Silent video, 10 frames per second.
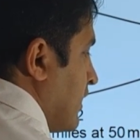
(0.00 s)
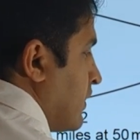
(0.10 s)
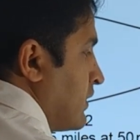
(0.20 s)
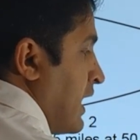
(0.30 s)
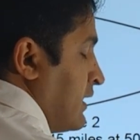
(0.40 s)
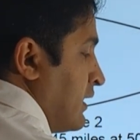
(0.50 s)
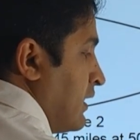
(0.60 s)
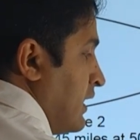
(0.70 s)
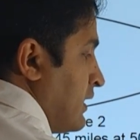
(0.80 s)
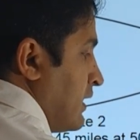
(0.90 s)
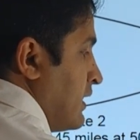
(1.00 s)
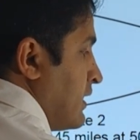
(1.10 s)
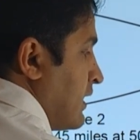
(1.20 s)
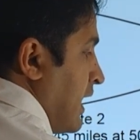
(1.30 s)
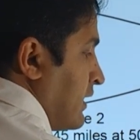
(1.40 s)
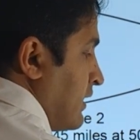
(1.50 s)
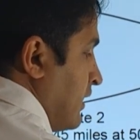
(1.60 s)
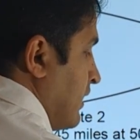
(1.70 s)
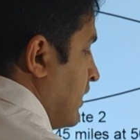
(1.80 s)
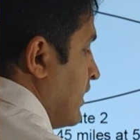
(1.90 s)
because that's the distance, that's
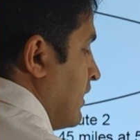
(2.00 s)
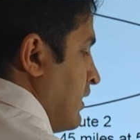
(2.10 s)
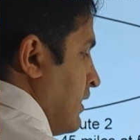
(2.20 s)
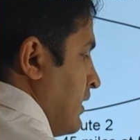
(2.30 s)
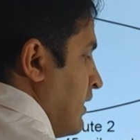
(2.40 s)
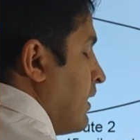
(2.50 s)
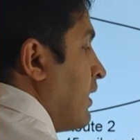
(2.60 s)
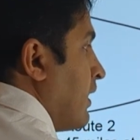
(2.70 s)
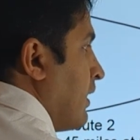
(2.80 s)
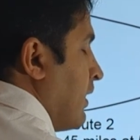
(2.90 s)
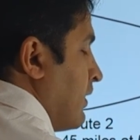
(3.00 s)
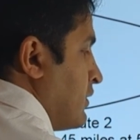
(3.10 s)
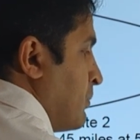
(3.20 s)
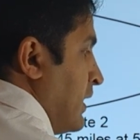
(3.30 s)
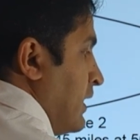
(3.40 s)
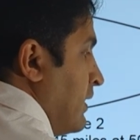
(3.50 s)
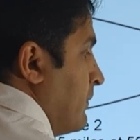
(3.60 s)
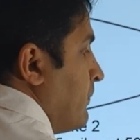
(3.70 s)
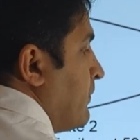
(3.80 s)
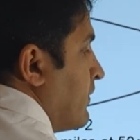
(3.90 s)
the speed.
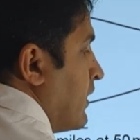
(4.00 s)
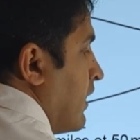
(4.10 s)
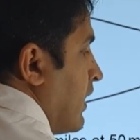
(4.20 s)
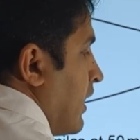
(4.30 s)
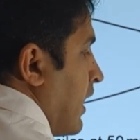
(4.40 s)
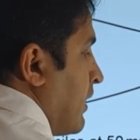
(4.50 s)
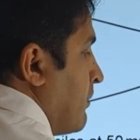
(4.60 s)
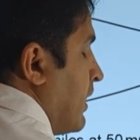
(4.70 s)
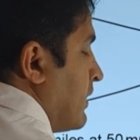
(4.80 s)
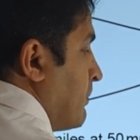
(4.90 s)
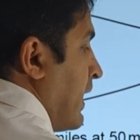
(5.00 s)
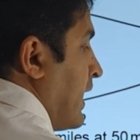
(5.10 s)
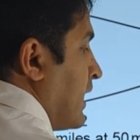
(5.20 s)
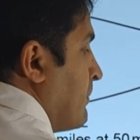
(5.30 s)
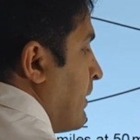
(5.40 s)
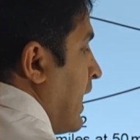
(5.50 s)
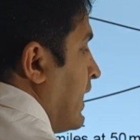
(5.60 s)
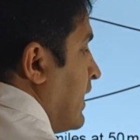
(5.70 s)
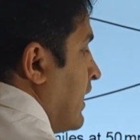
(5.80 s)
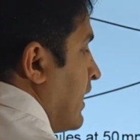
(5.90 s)
And multiplying it by